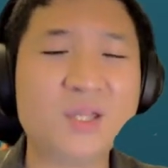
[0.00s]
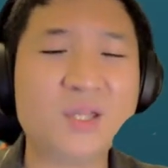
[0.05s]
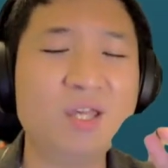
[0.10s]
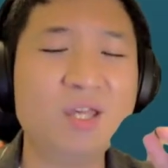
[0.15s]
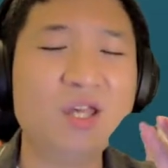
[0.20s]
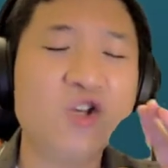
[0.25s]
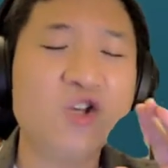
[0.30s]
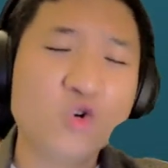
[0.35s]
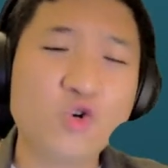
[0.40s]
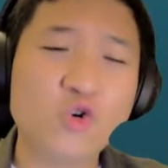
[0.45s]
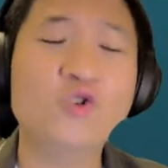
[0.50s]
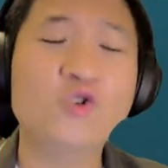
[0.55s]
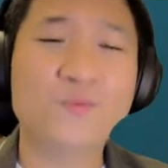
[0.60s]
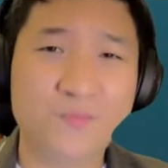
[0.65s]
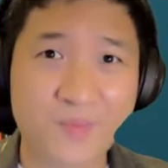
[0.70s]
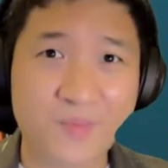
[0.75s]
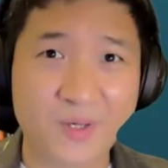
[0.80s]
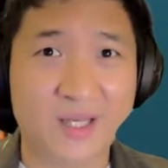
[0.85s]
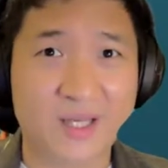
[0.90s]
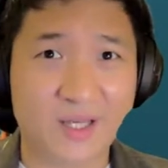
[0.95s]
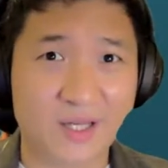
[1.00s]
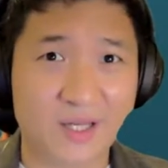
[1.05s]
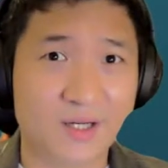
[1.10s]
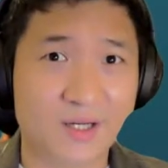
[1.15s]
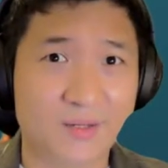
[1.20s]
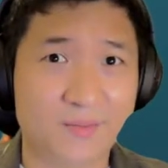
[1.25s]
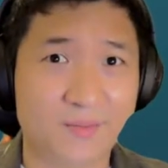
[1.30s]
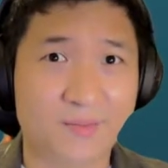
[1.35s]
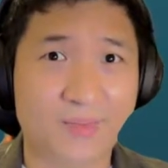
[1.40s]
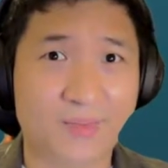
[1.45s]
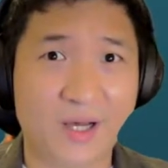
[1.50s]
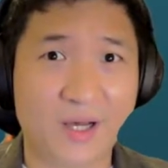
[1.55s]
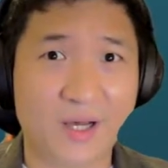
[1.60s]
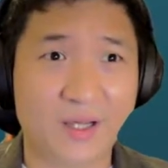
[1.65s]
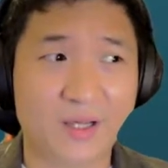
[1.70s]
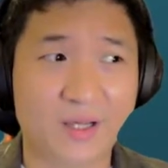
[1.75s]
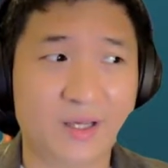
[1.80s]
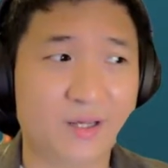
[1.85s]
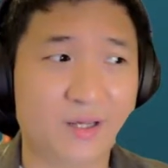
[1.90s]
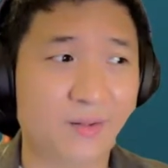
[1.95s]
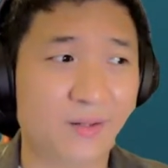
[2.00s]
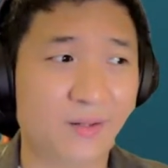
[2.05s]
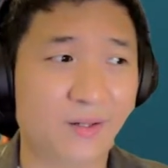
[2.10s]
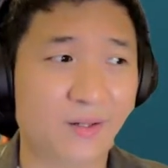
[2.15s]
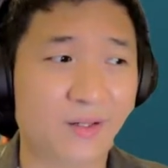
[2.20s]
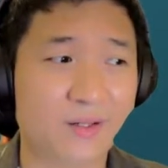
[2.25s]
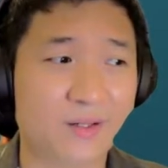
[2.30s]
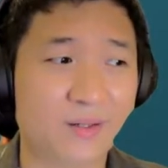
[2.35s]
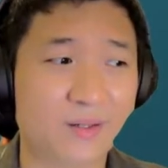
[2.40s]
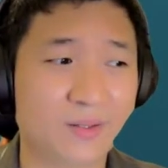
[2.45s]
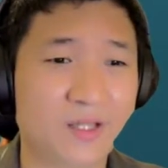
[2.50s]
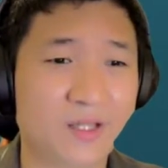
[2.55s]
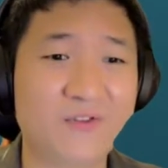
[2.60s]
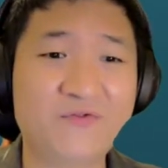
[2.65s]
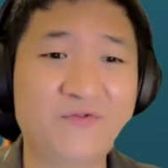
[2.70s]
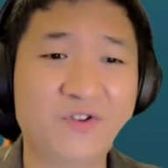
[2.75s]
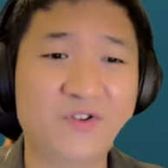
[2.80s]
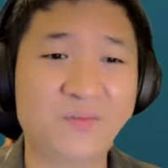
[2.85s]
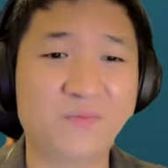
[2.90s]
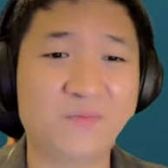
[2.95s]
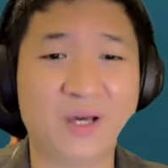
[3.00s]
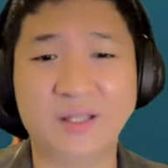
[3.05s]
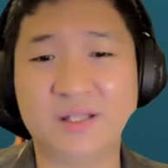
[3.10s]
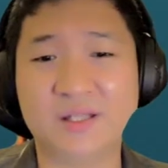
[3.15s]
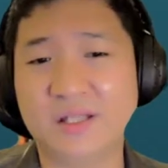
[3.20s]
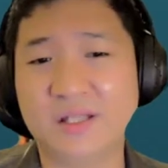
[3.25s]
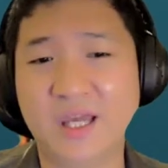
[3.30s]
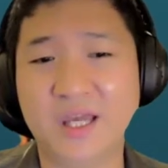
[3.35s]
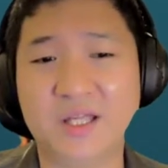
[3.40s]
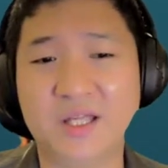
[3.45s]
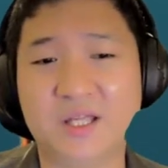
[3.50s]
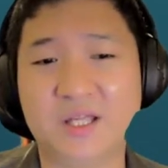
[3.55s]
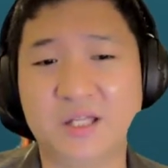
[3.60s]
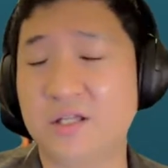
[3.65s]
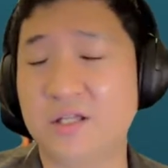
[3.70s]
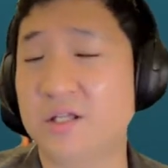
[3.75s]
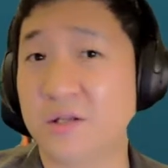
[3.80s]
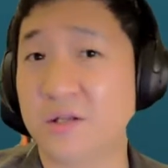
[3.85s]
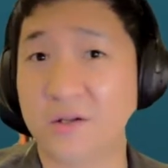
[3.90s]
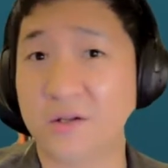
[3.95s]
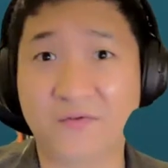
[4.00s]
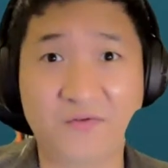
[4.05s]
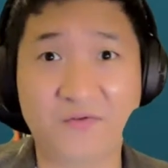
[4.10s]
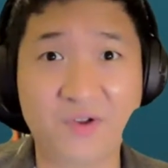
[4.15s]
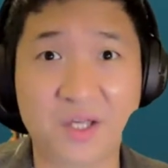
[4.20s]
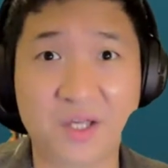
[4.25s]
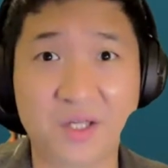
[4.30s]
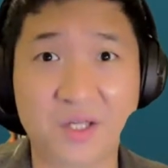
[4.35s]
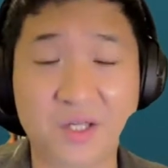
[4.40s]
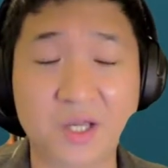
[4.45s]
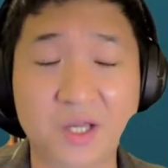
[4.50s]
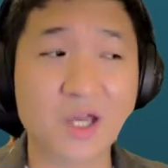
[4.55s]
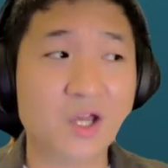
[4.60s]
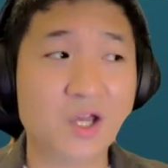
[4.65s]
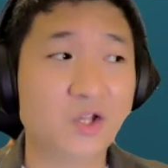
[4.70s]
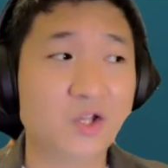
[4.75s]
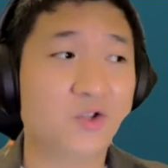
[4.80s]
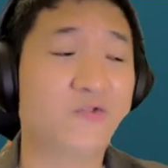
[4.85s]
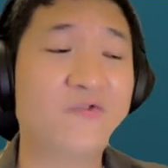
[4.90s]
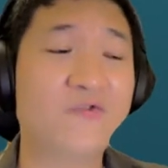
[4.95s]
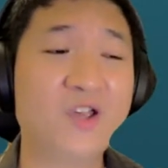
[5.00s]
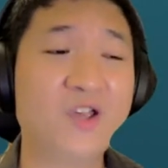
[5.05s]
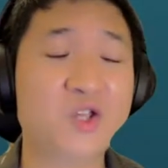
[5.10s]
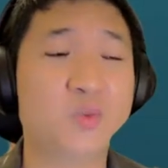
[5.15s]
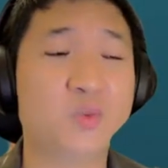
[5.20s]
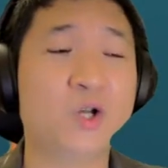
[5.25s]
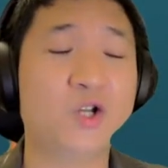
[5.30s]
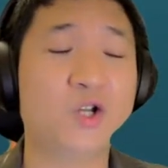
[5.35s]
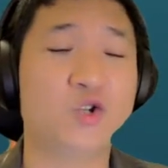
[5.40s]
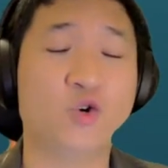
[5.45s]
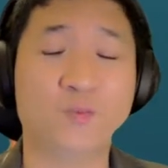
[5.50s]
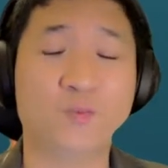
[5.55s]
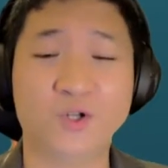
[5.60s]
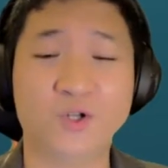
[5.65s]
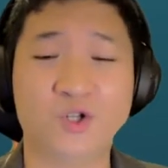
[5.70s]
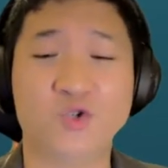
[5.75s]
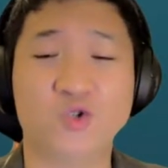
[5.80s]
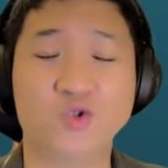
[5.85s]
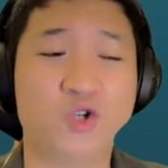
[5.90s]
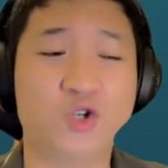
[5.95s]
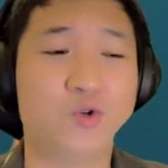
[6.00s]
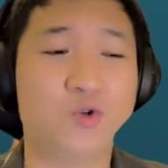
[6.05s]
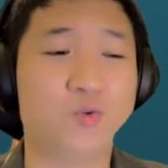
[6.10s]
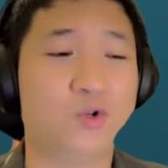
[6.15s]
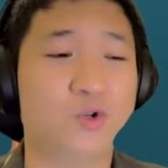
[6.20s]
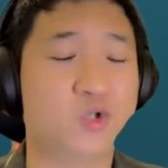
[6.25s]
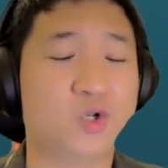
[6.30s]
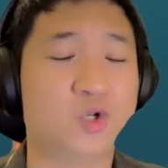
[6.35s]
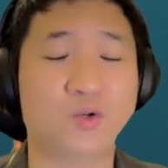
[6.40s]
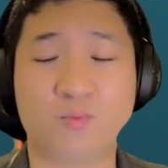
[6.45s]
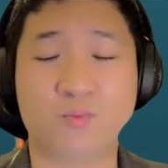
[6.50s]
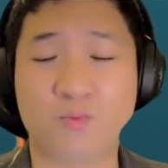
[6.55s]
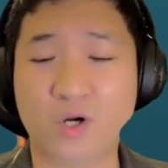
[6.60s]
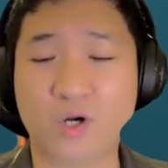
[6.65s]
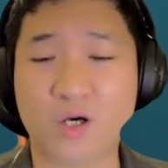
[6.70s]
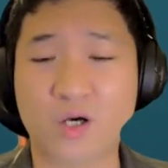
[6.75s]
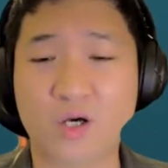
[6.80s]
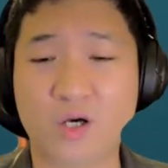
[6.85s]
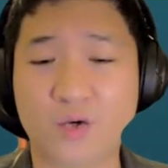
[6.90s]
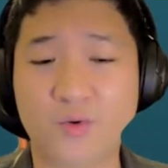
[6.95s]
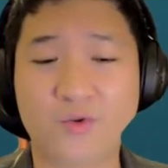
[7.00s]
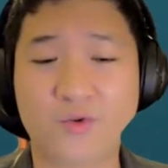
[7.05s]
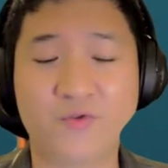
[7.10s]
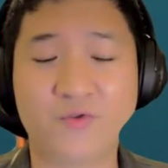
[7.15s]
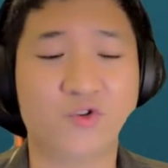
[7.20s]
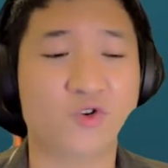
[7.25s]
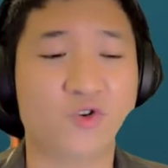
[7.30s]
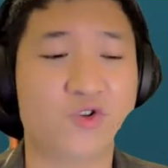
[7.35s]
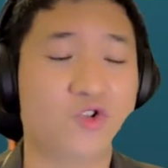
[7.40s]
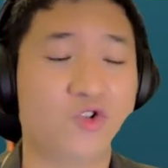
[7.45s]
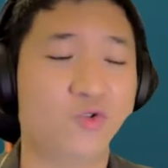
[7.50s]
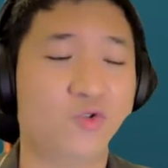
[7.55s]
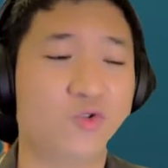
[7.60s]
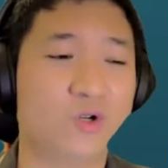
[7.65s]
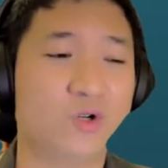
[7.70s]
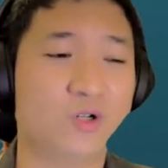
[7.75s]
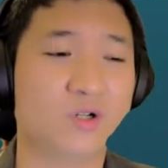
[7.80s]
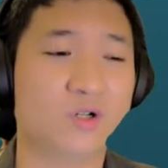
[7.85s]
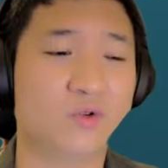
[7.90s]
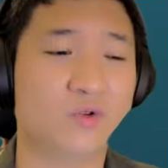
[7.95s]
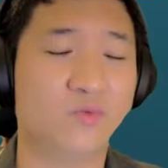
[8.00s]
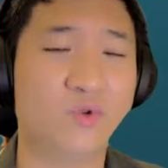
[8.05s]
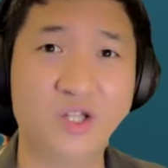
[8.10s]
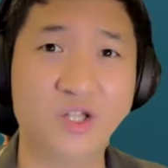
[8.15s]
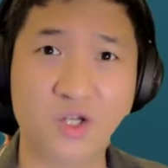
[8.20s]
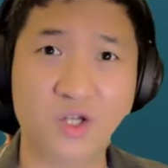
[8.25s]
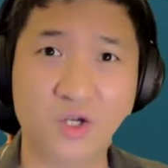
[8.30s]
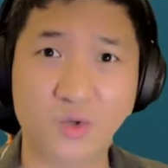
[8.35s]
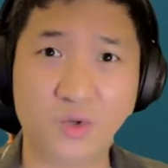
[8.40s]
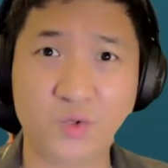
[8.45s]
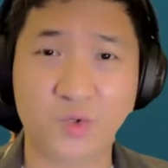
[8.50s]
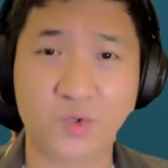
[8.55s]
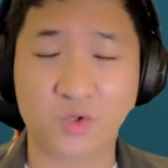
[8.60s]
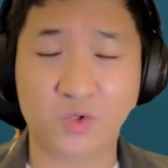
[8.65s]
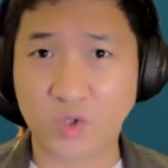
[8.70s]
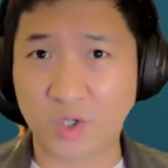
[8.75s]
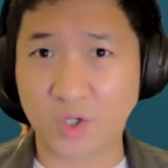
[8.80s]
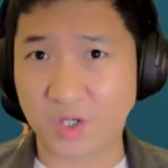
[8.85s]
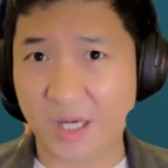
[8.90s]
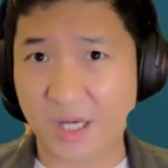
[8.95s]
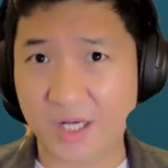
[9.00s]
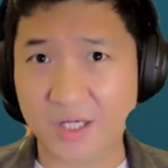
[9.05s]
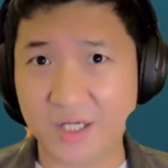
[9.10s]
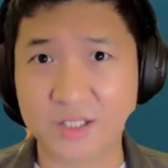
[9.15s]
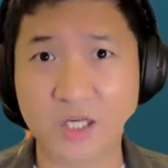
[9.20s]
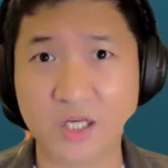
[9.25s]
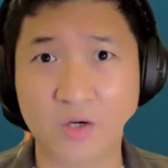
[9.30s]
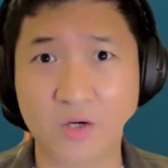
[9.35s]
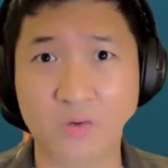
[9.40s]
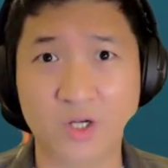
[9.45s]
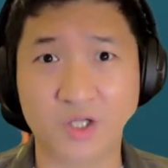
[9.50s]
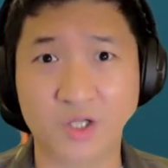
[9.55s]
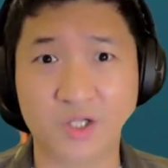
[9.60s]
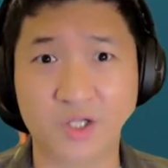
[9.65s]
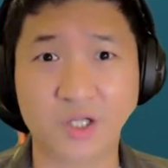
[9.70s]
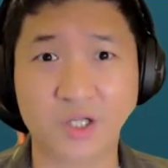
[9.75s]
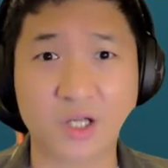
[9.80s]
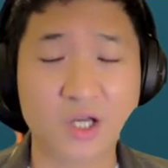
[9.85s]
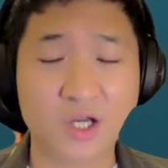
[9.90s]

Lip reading: It could be by different by days in terms of the phase. So phase one, you open YouTube, you try to browse for videos, you try to understand what is